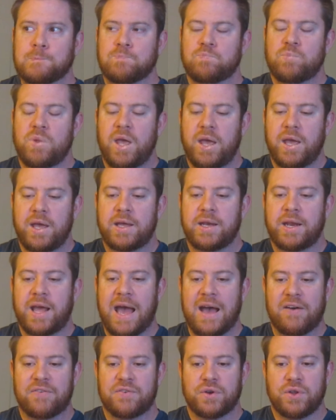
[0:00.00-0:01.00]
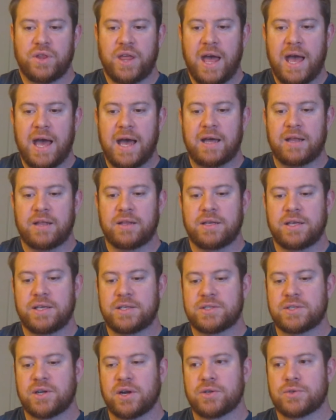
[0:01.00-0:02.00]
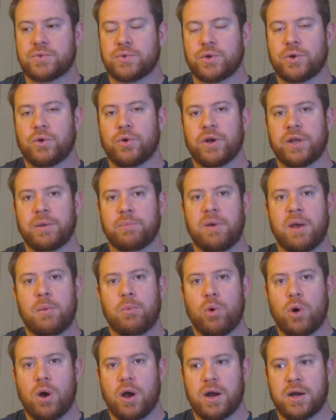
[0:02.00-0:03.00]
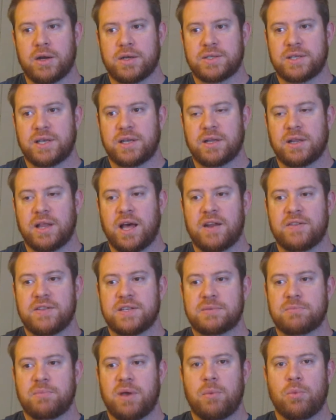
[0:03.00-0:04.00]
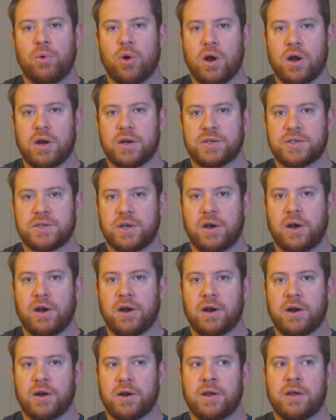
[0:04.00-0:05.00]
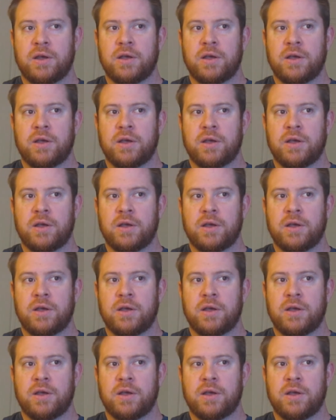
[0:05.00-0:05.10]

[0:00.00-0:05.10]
after that, he starts recording memoirs, and a lot of these memoirs are